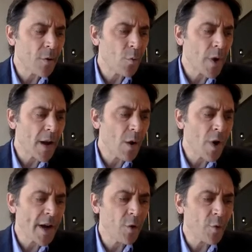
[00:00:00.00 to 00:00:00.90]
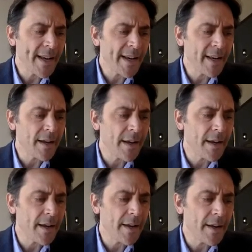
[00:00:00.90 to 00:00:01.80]
I want, you write in
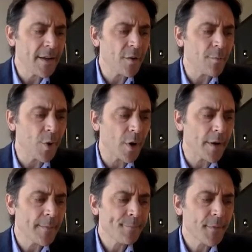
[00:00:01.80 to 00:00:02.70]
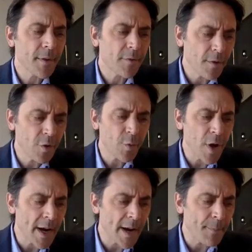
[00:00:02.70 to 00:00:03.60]
your book, so you
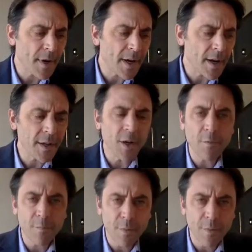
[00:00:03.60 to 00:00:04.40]
brought up you're